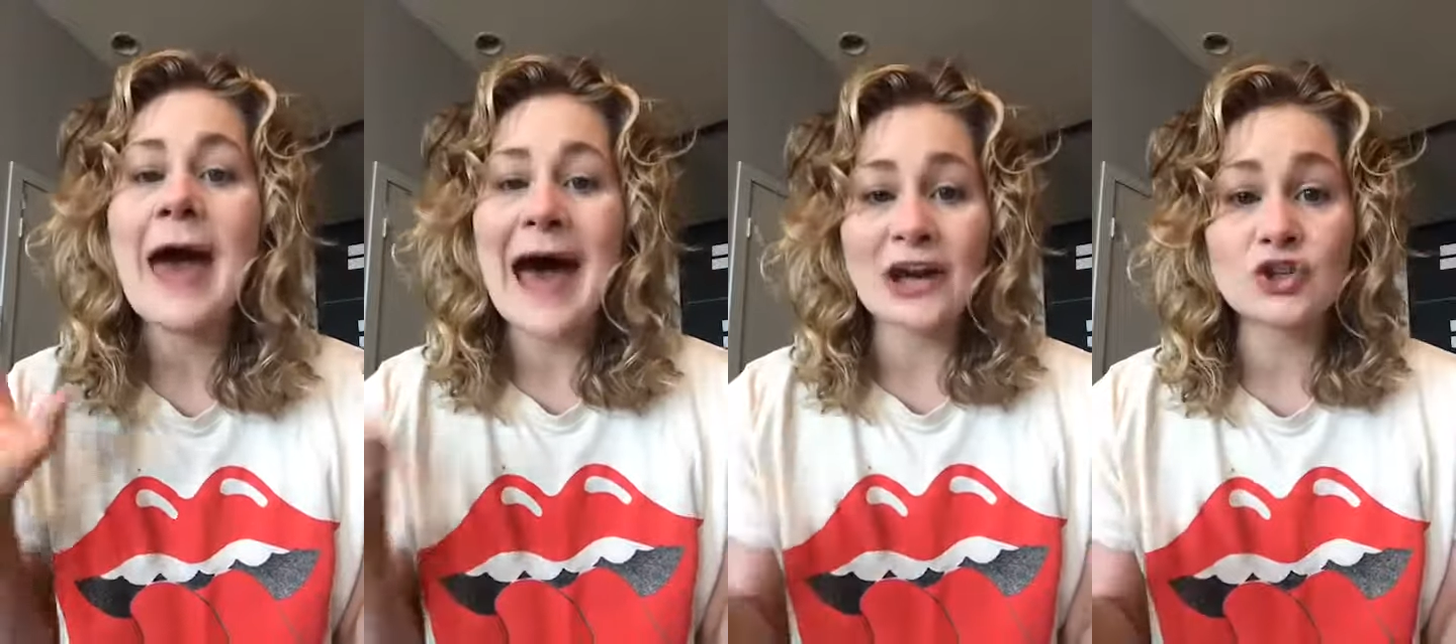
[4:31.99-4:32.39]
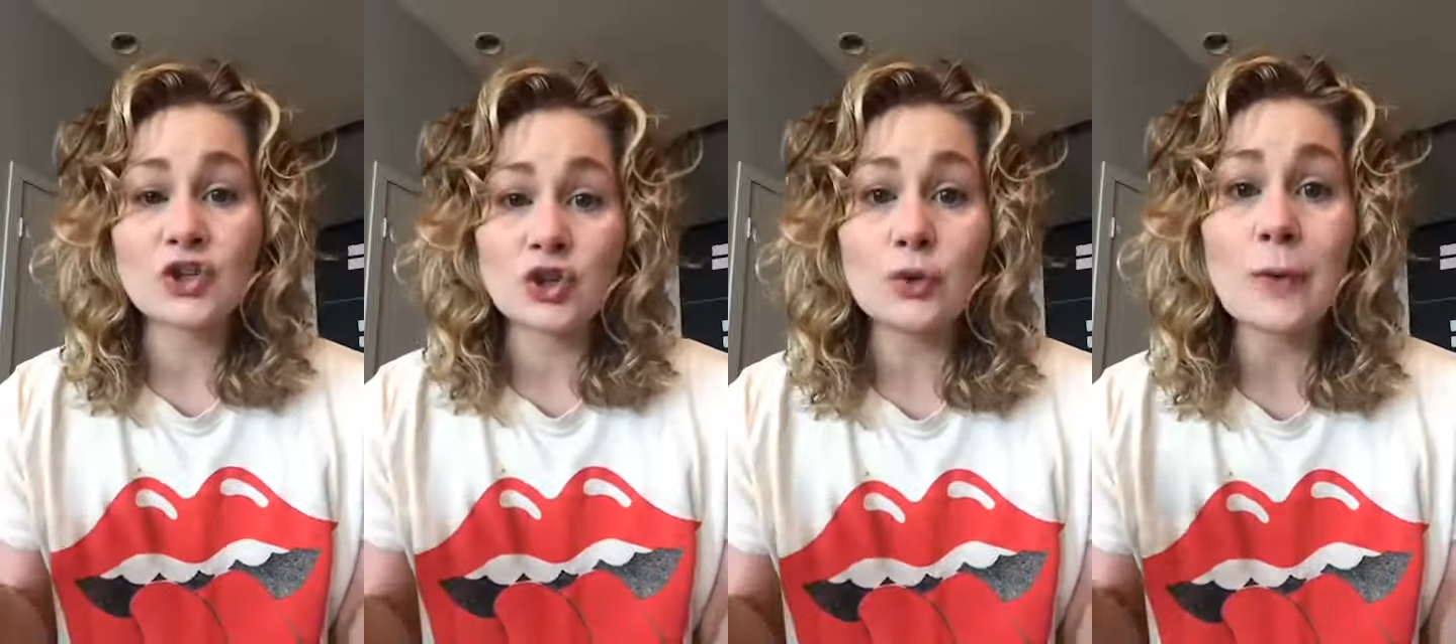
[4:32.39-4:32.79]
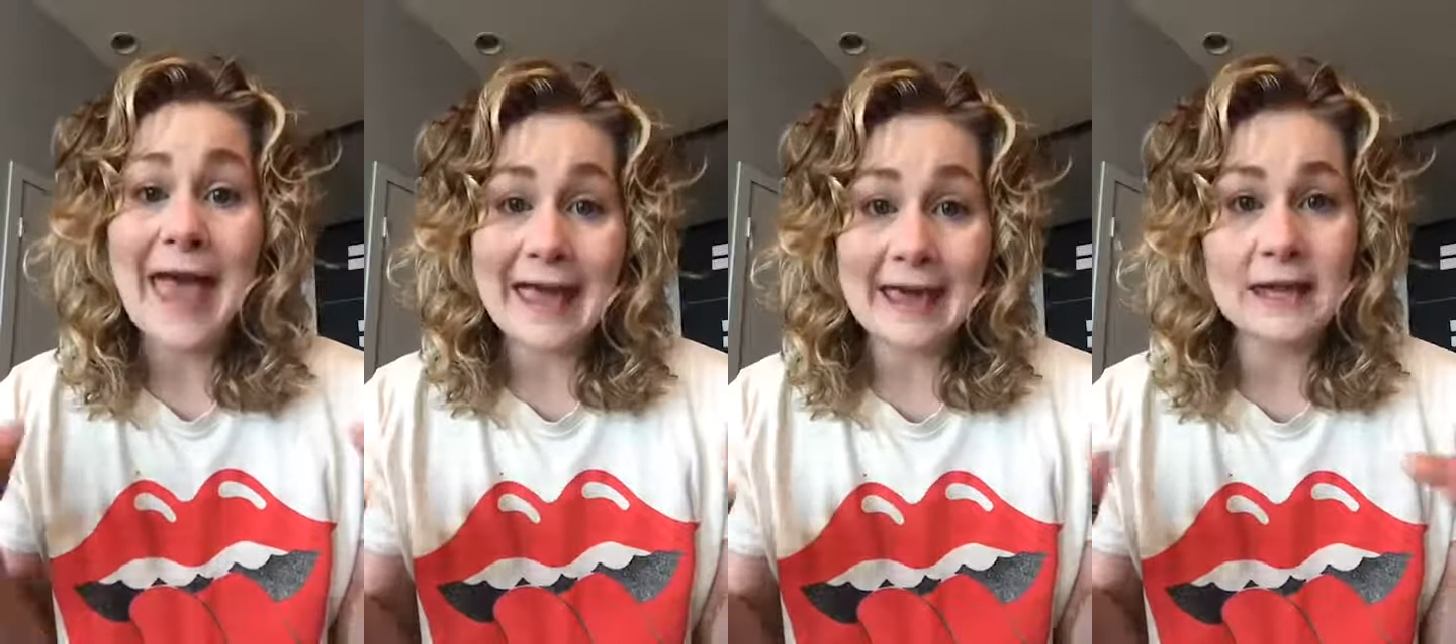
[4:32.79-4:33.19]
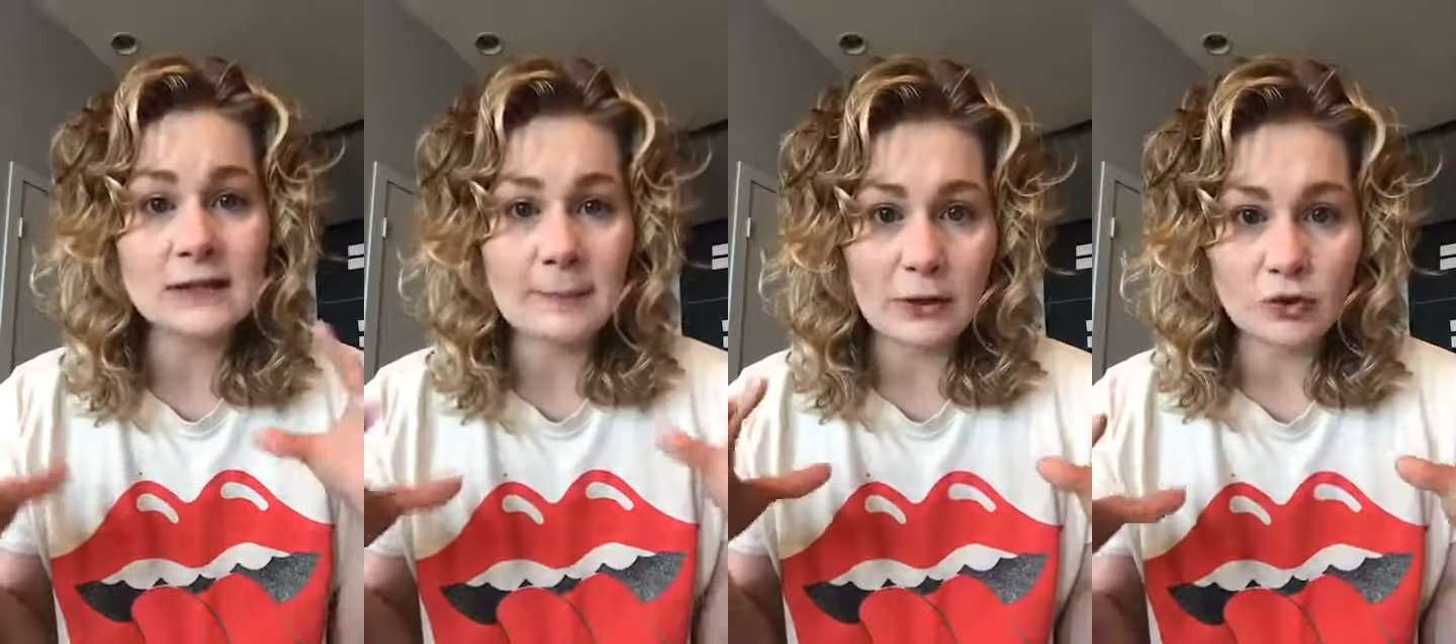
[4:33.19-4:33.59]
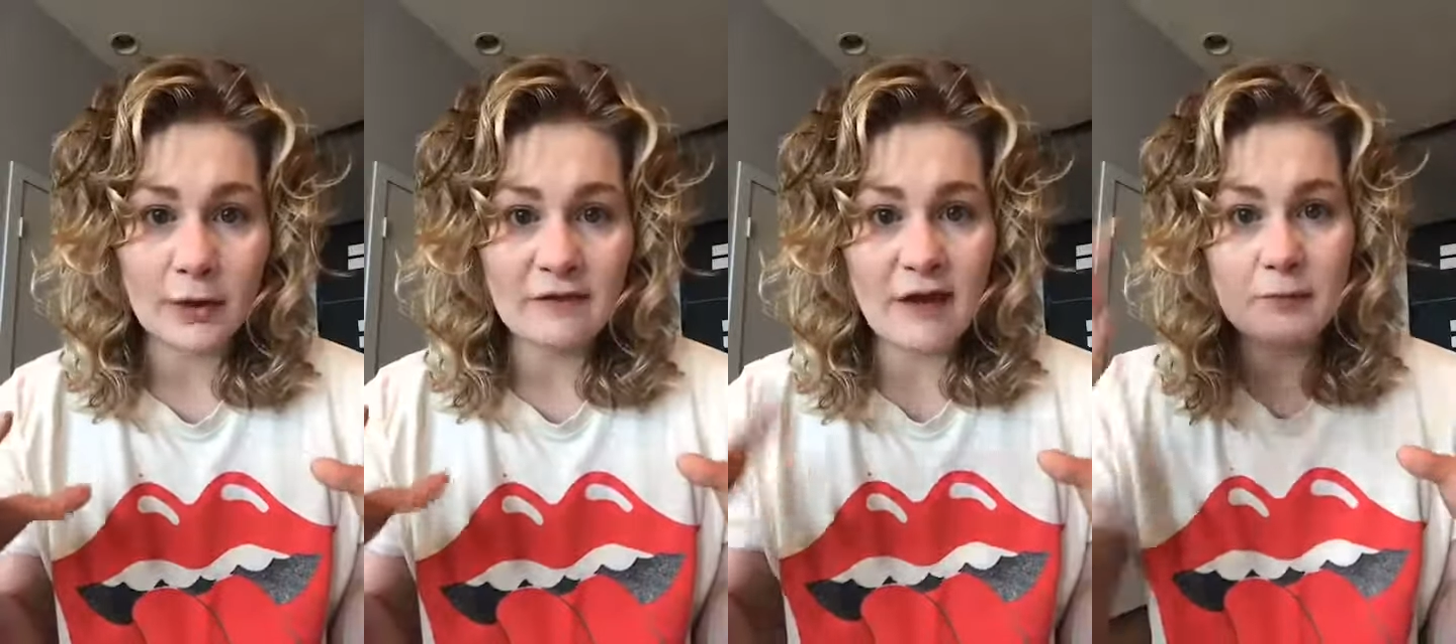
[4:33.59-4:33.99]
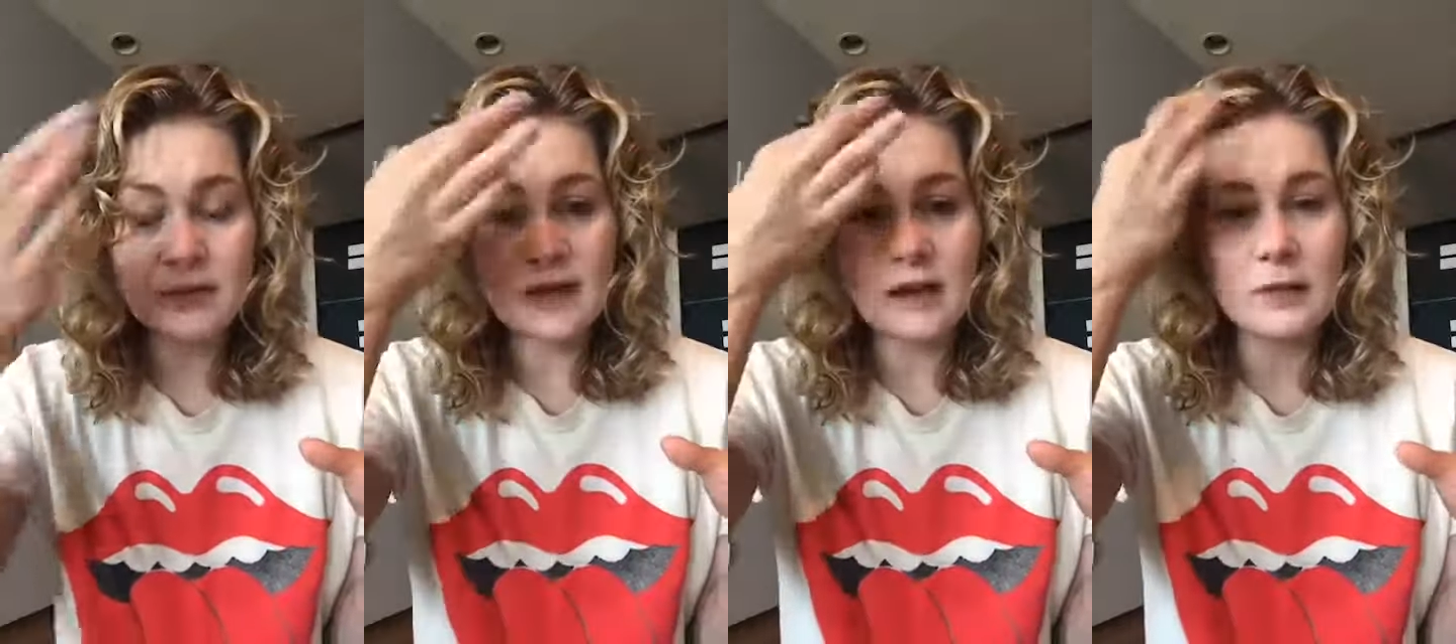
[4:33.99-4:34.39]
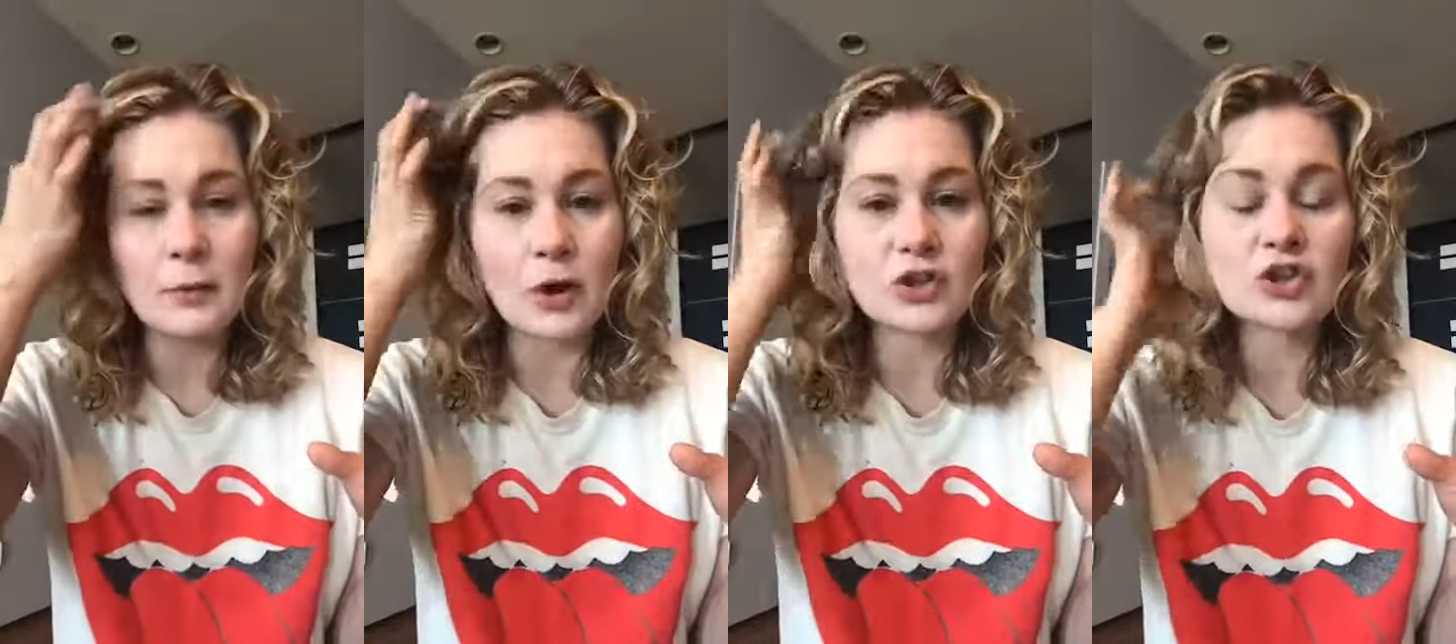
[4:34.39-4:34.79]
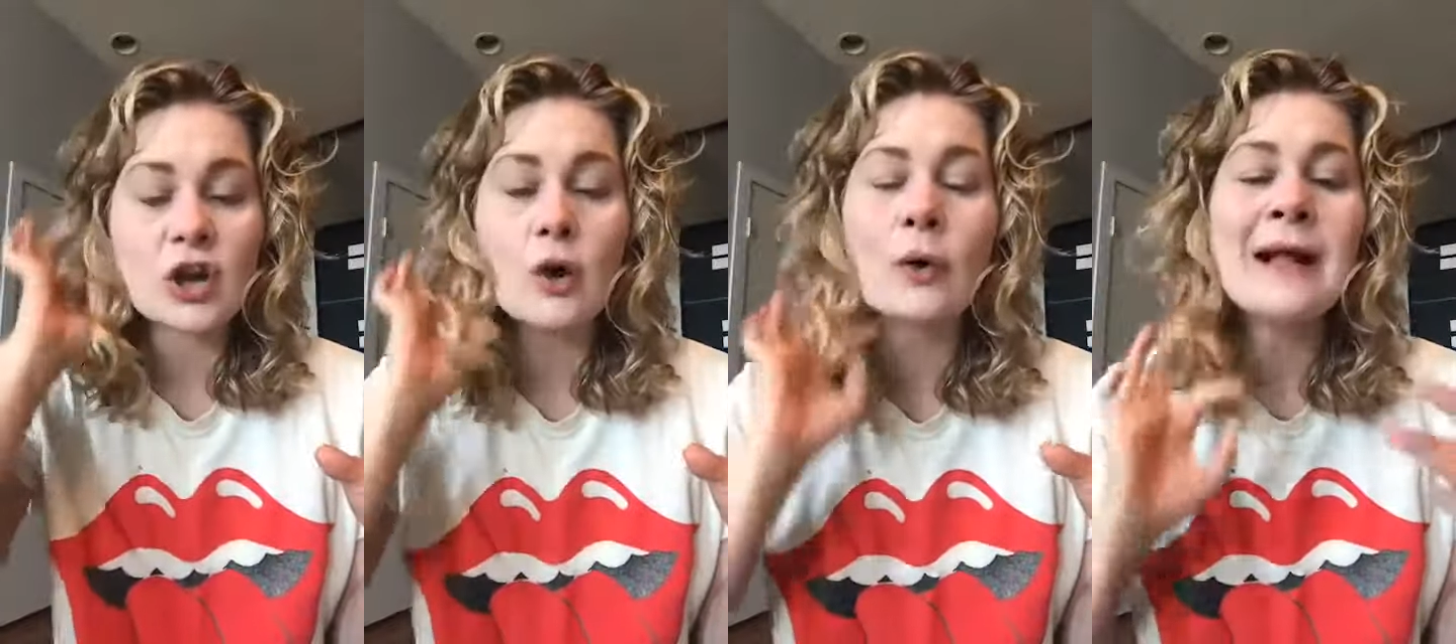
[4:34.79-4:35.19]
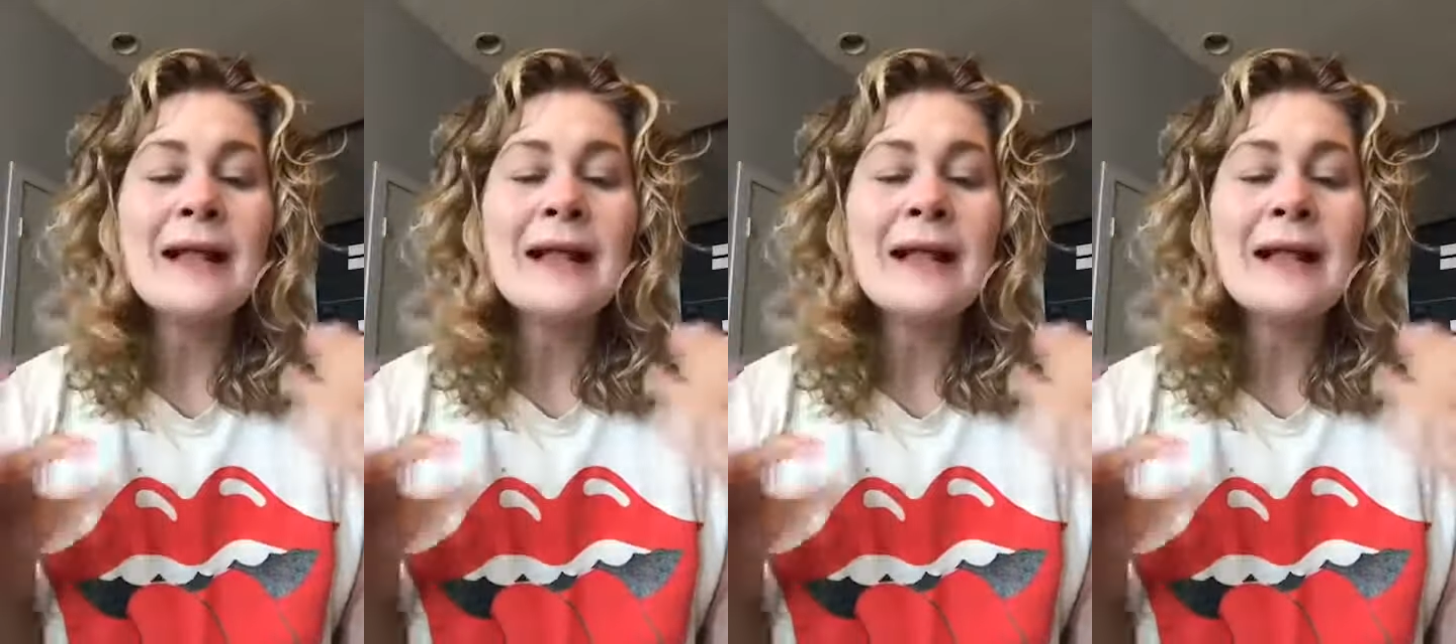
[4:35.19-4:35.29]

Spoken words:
Act 2A is about 25% of the book. So